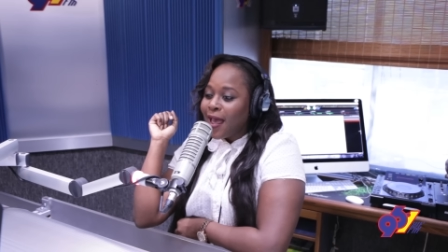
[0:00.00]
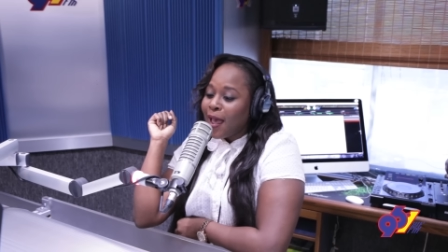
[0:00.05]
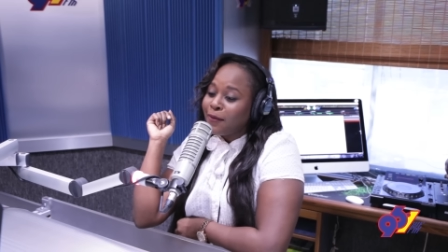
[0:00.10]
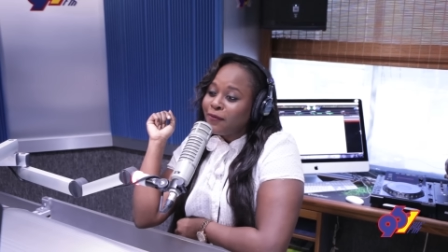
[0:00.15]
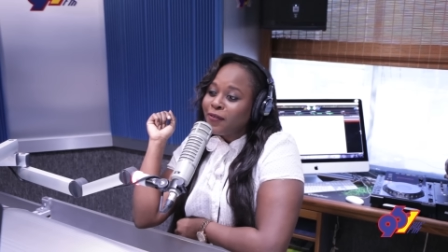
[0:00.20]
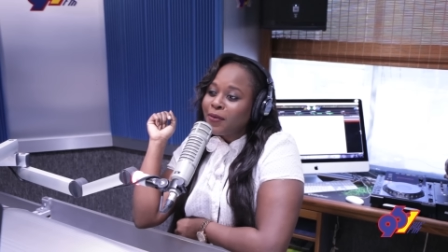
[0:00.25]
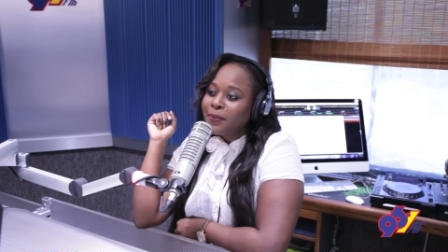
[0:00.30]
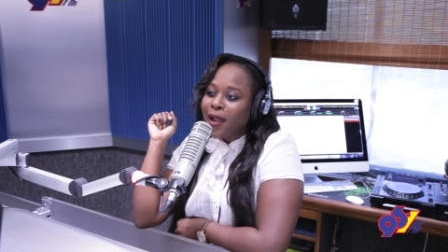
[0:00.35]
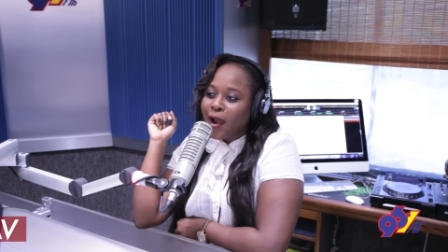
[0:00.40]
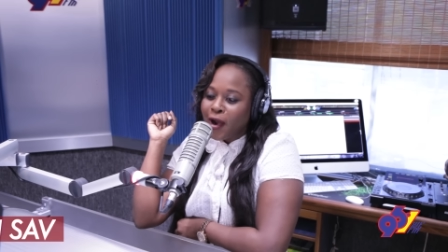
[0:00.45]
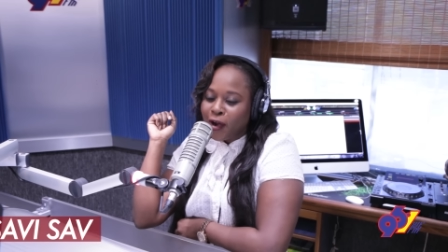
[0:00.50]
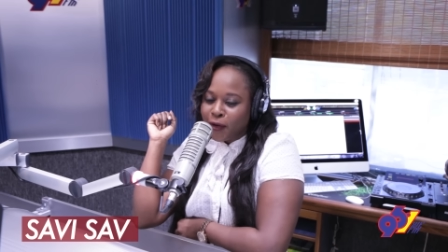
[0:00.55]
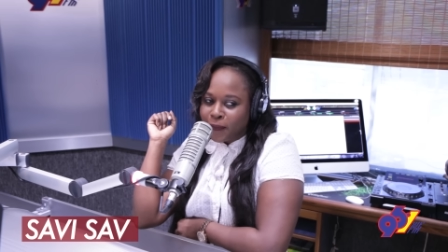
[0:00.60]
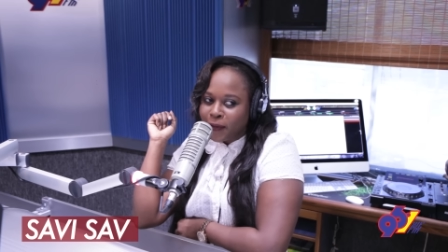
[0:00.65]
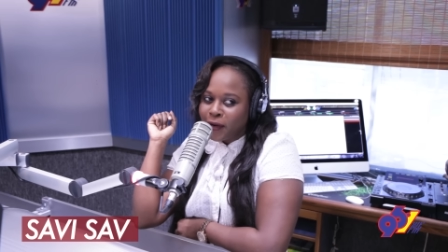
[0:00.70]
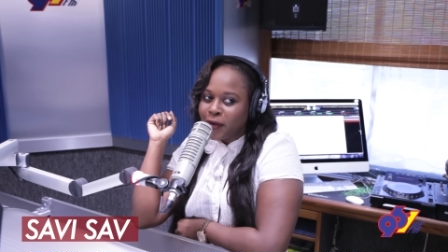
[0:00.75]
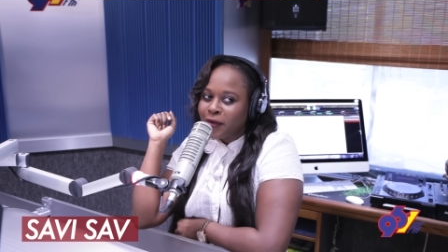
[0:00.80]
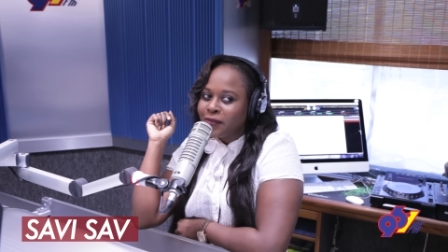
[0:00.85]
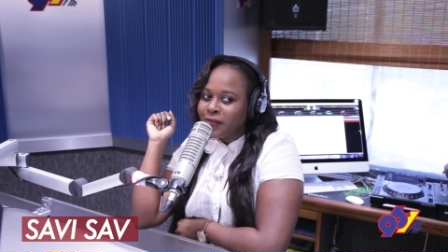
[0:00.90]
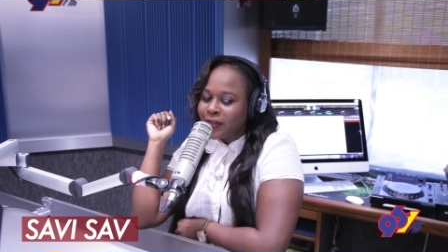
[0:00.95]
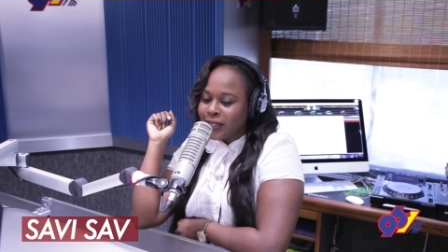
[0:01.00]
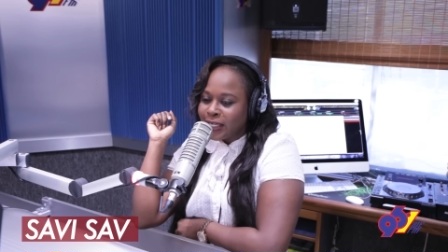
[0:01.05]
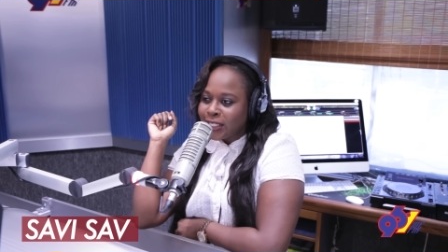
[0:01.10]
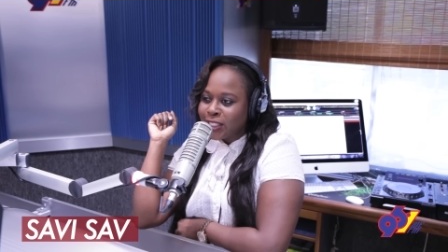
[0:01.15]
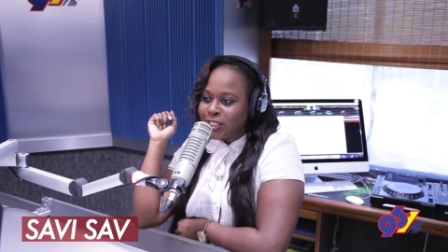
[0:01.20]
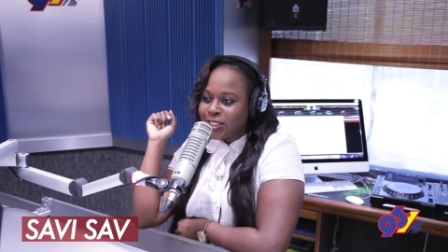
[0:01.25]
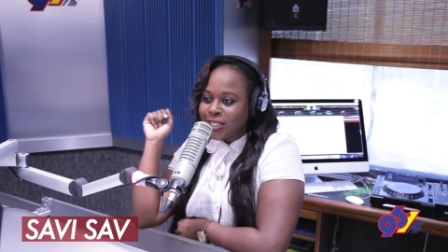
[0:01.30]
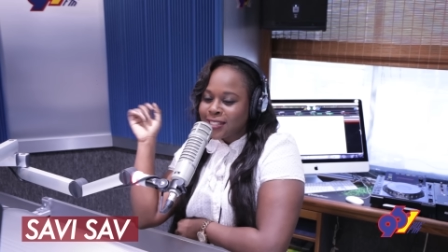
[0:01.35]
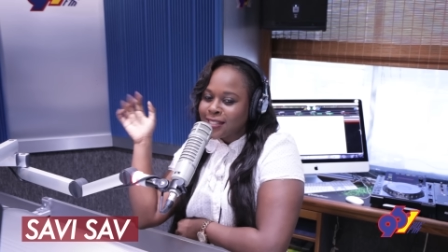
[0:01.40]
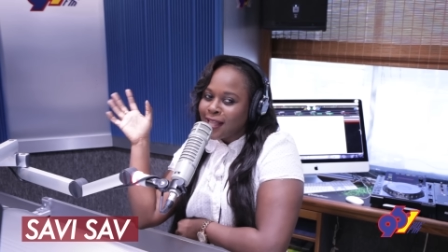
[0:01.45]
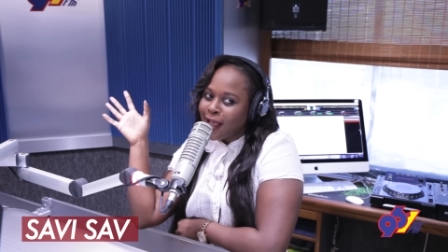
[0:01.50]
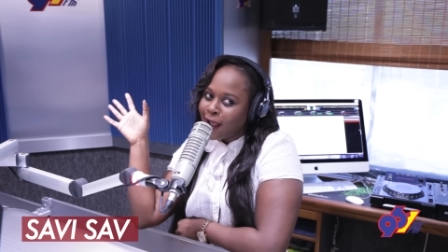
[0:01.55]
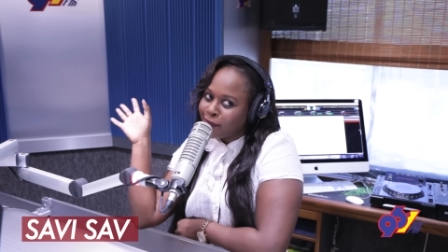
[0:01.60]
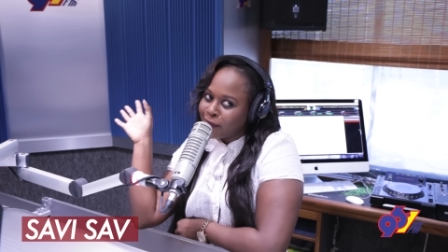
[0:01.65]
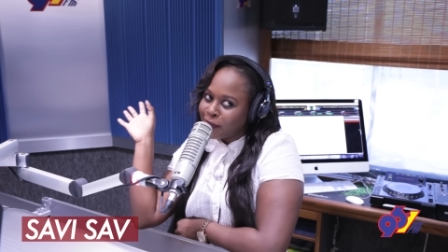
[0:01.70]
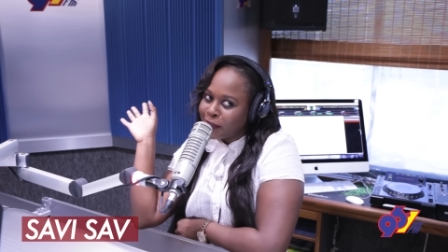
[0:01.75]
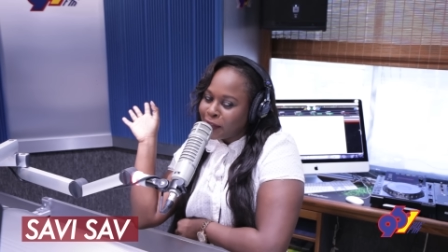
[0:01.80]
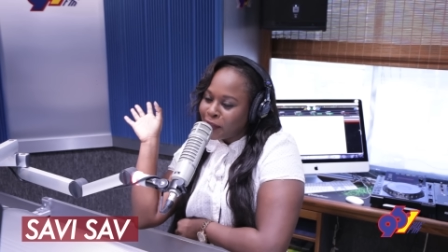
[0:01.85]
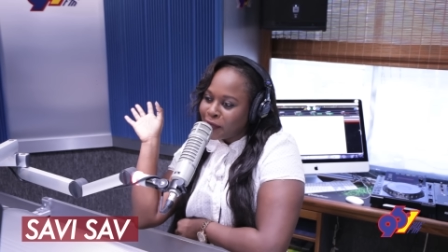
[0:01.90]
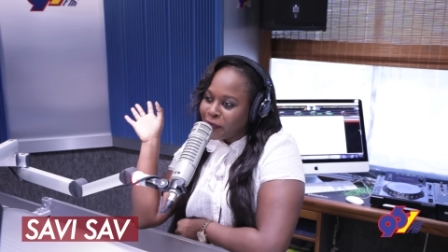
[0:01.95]
I'm from Aripero village. That's
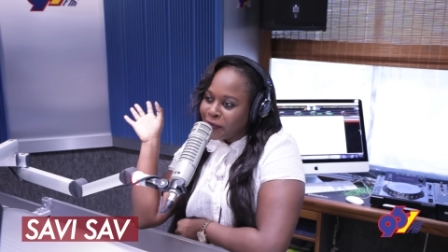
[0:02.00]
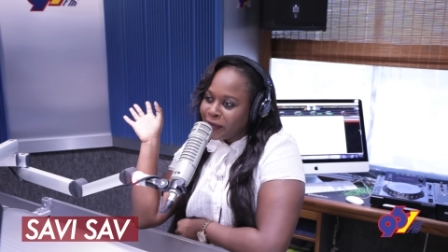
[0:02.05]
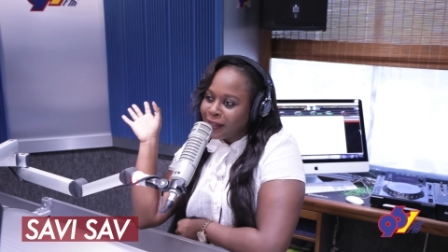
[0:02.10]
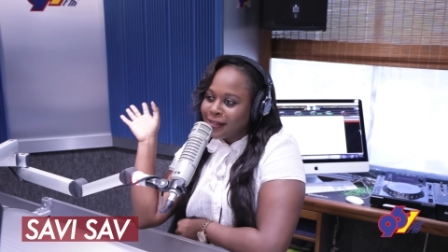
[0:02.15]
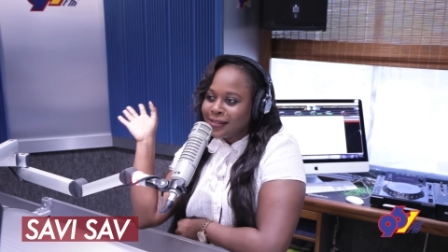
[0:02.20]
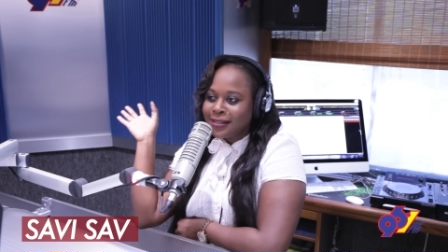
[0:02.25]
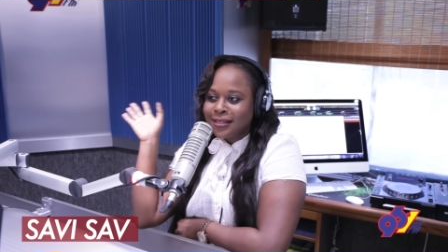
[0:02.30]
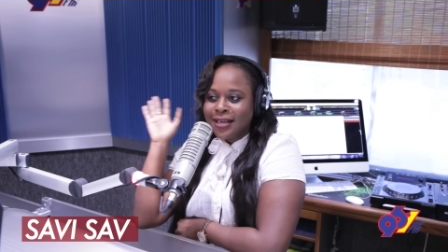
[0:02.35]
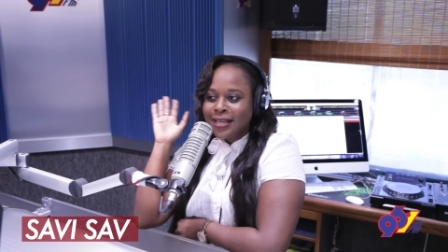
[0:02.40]
after the creek.